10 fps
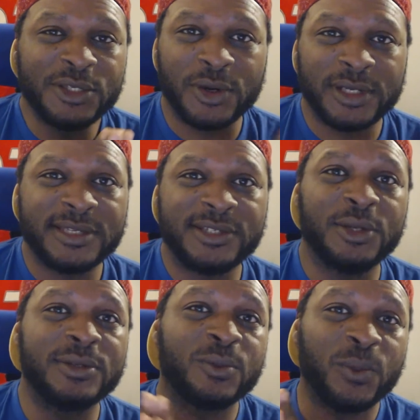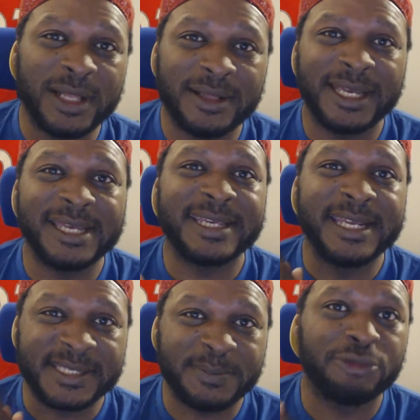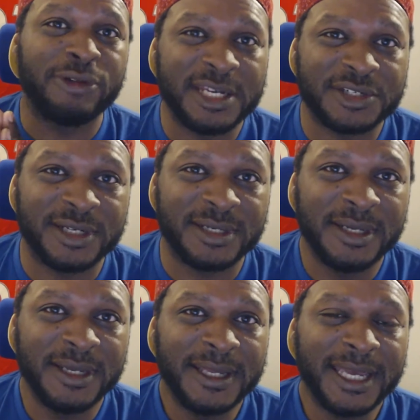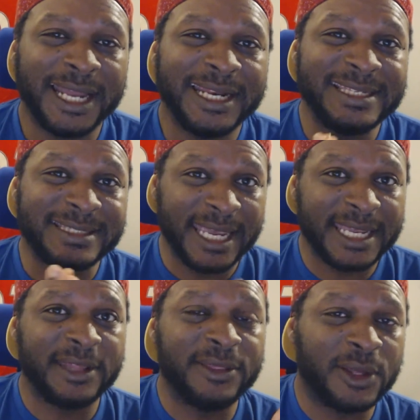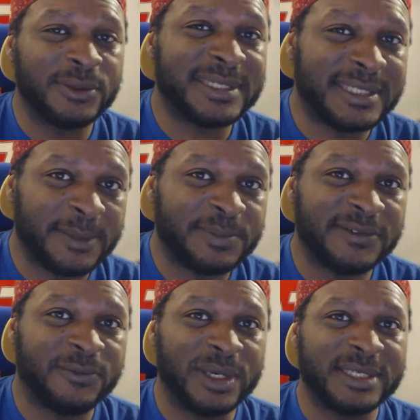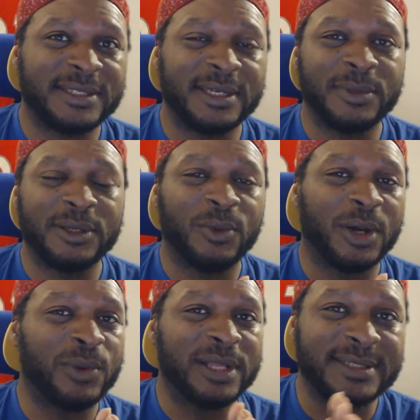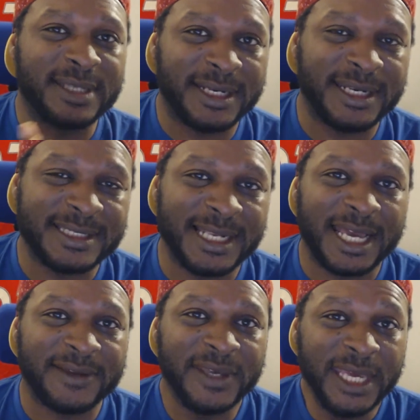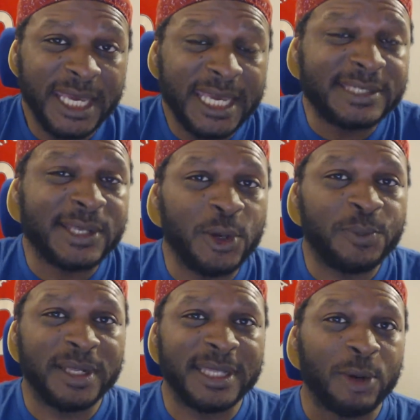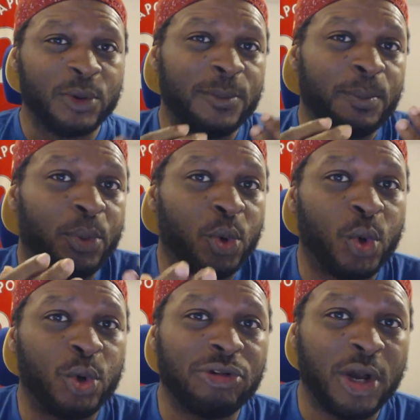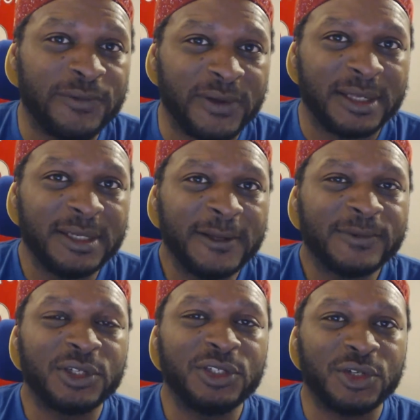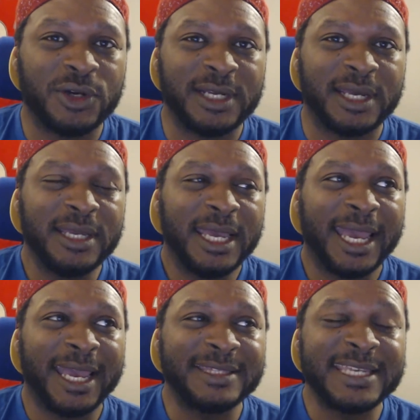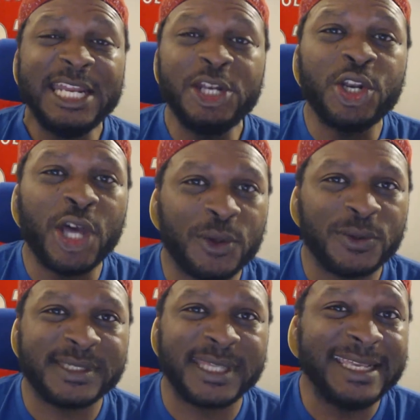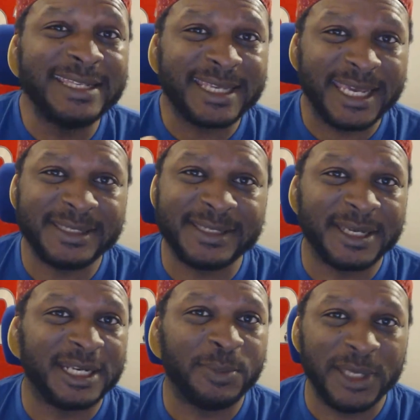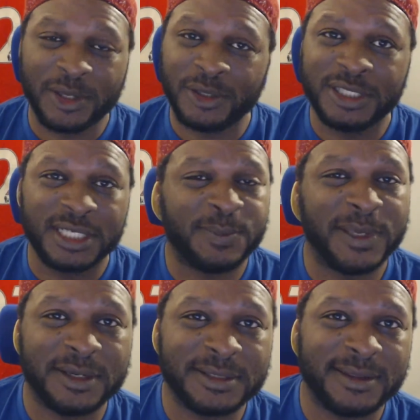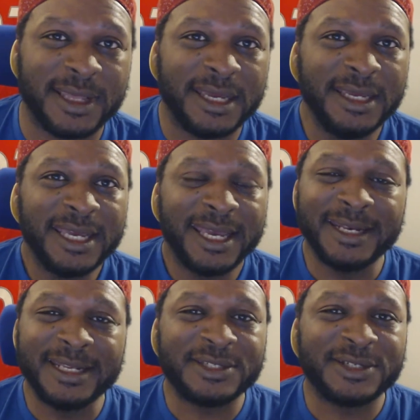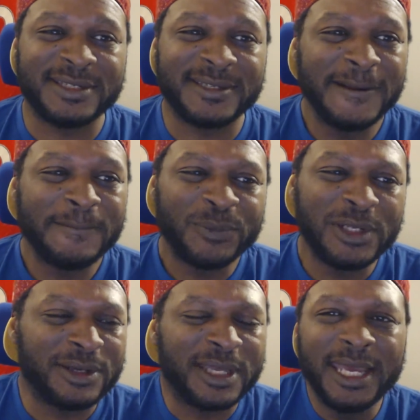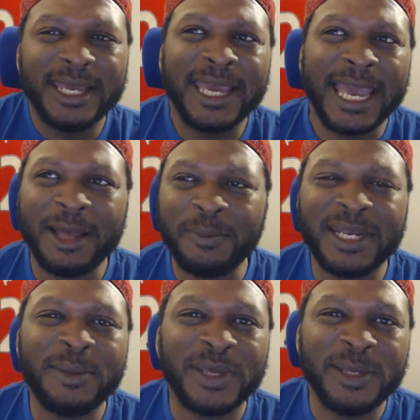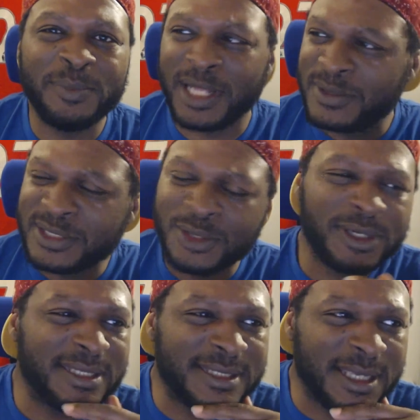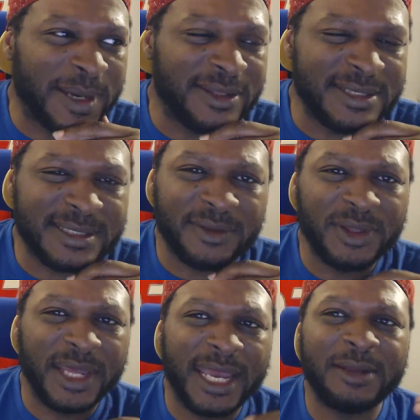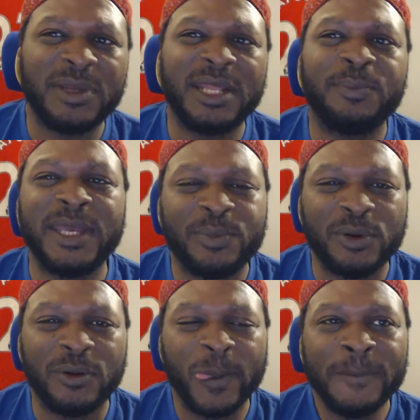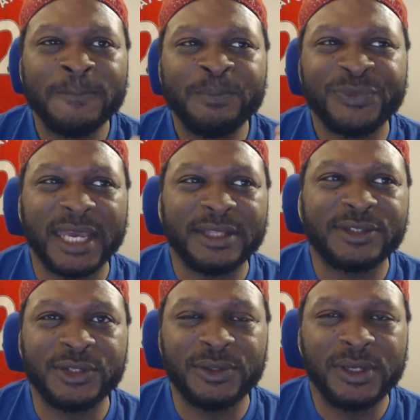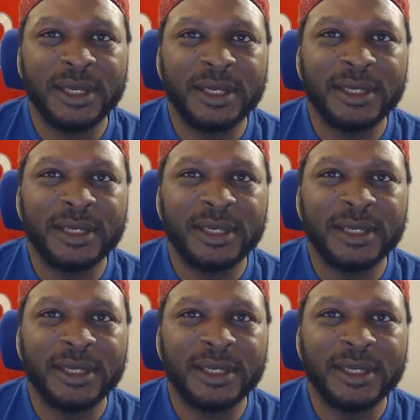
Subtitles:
Joyner's used Will as inspiration and he's taken those steps of wisdom and what Will's done in his life, he's hoping that can pour over to Joyner. And he knows that his kids are going to be good just because of that. And it's just, look, how many people, I was talking about this the other day, how many people get to